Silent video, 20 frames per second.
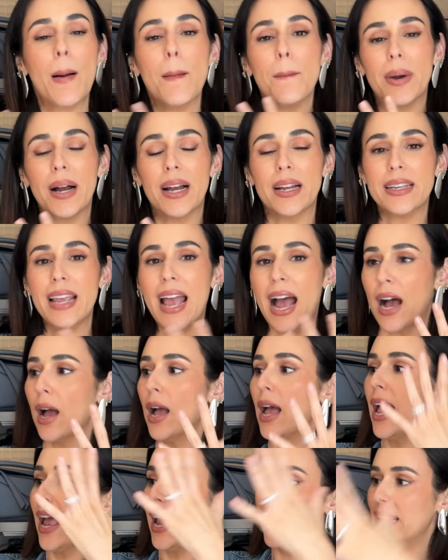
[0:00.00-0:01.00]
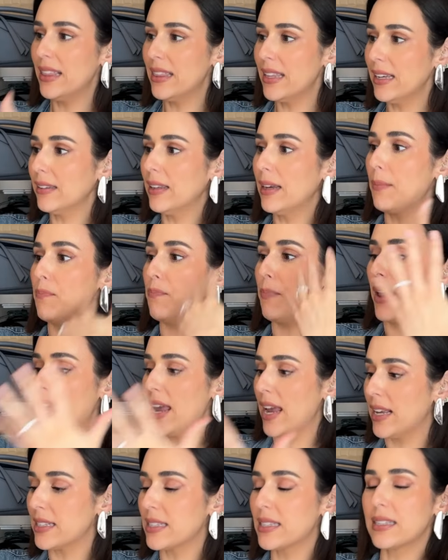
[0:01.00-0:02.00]
But yeah, anything like
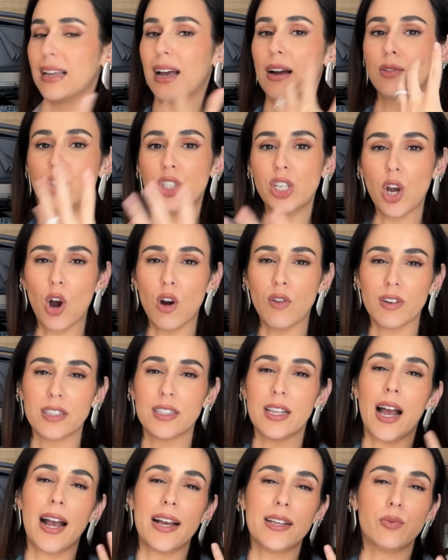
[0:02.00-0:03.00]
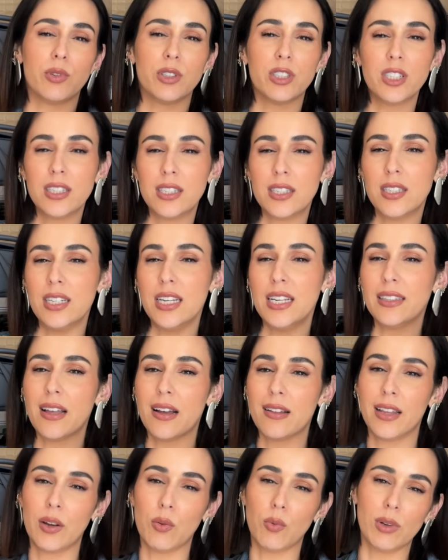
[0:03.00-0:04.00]
big, slouchy, oversized, we're just seeing that
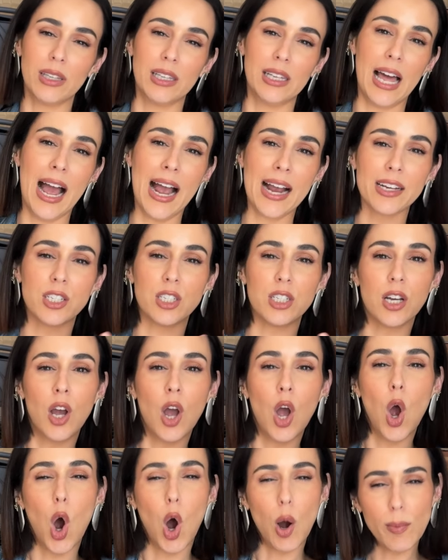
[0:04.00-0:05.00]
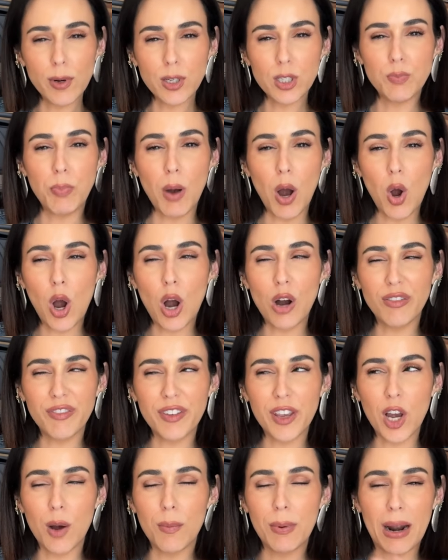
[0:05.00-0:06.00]
like relaxed, almost boho
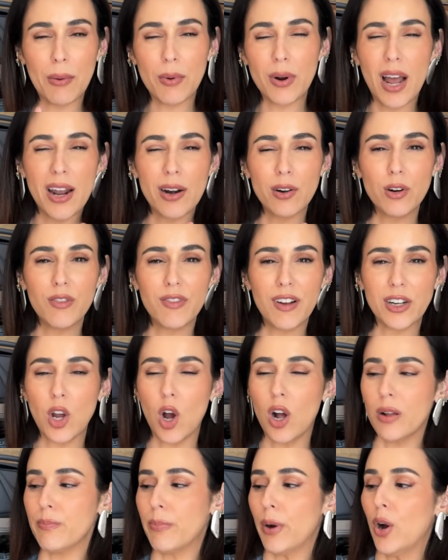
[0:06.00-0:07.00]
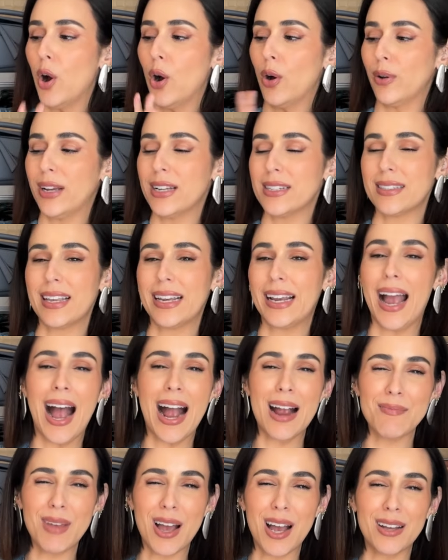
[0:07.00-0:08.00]
feel, but I don't know if I'd call it boho because like
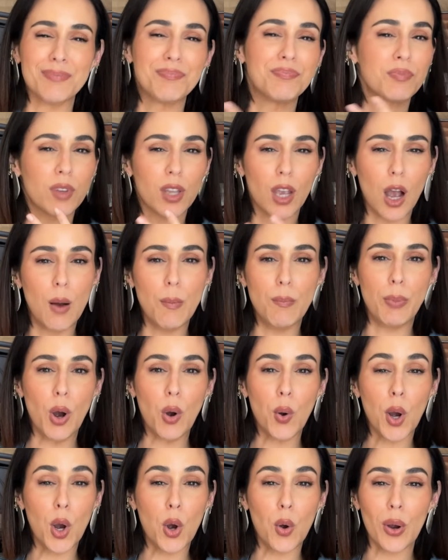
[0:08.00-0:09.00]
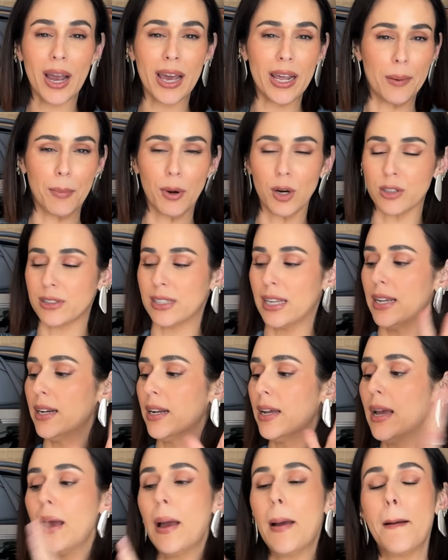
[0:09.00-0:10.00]
I'm not a boho kind of person,
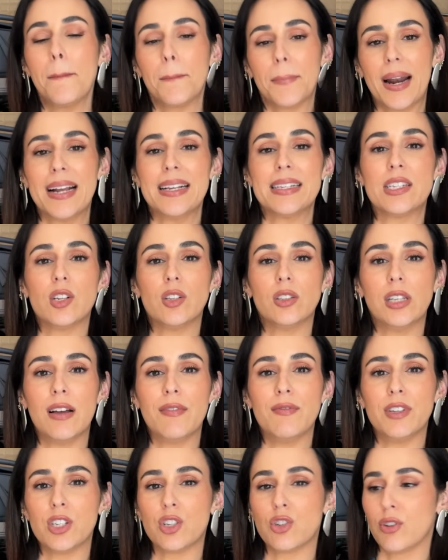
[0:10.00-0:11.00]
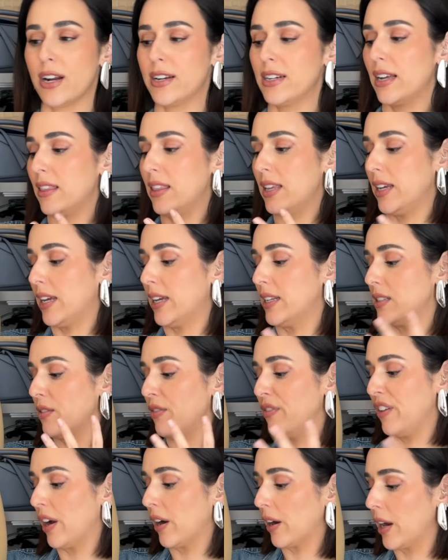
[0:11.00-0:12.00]
but I still love this trend. I think it's
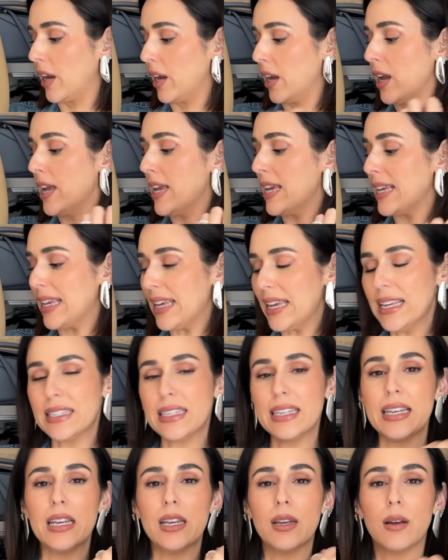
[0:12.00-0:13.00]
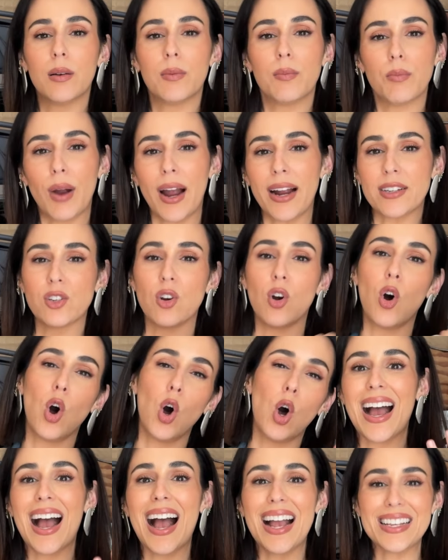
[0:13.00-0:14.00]
very easy,
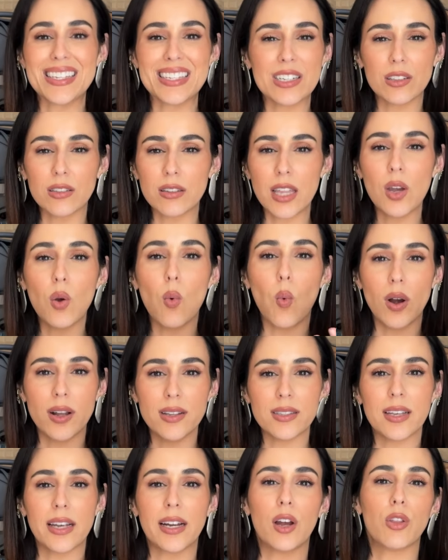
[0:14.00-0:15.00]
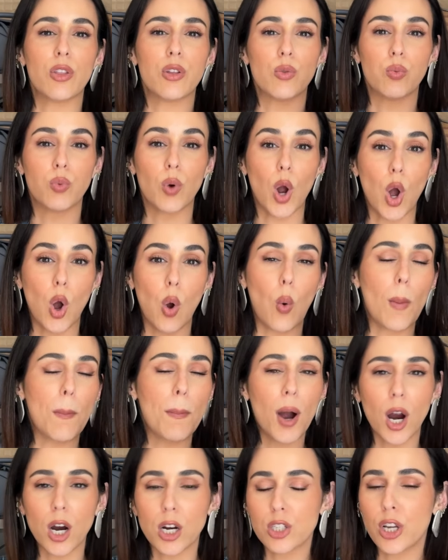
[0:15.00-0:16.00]
practical. I still think ones like the Roe
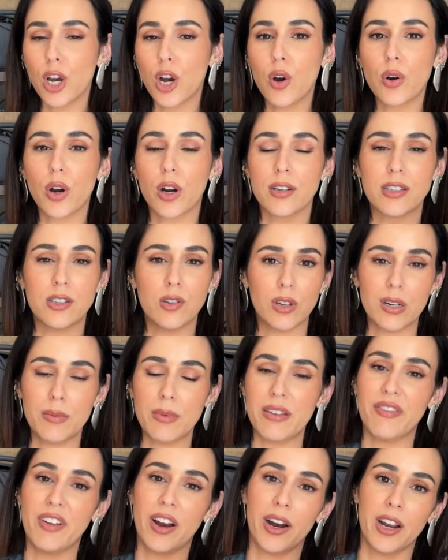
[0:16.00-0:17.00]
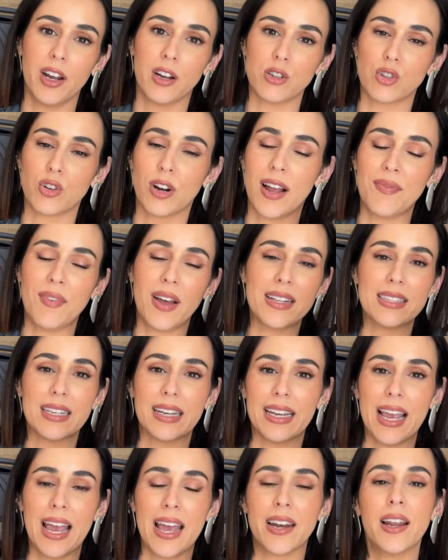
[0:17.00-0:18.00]
Park Tote are still gonna be very on trend. That's
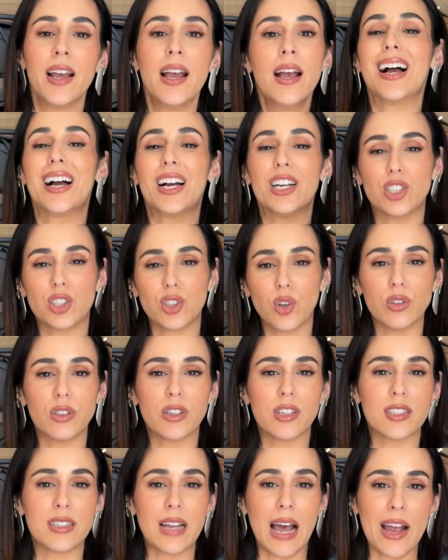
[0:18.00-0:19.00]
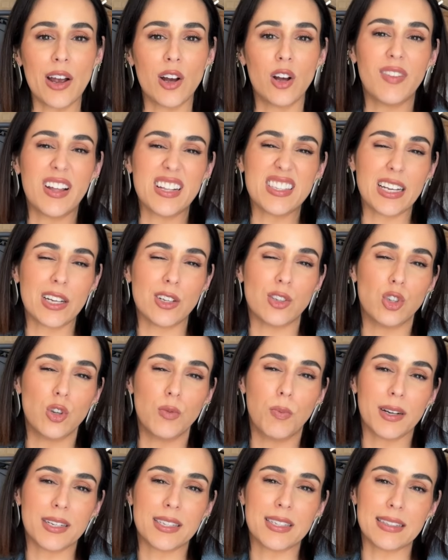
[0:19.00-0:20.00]
again, a shoulder style that's like
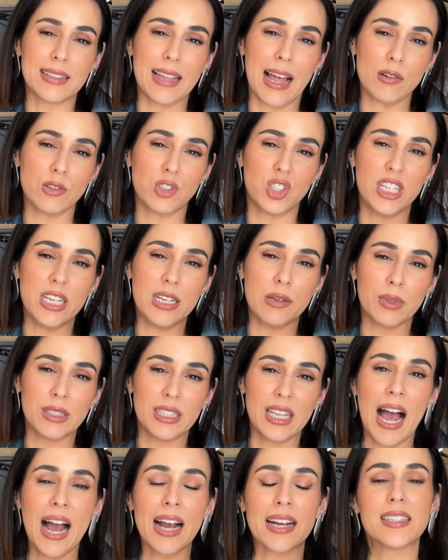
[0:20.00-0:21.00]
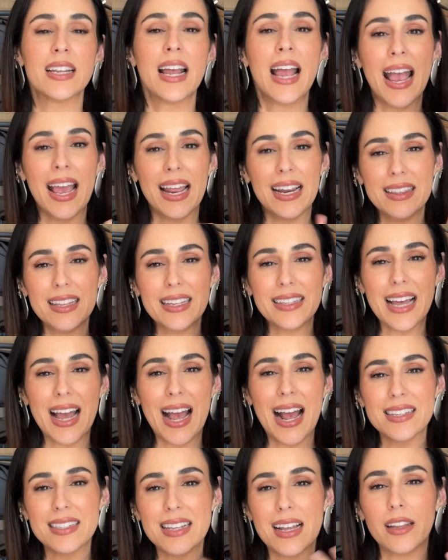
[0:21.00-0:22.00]
super slouchy and relaxed. Anything that
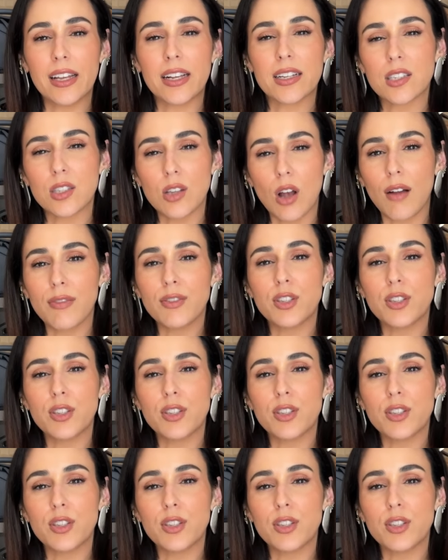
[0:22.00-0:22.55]
has that like soft,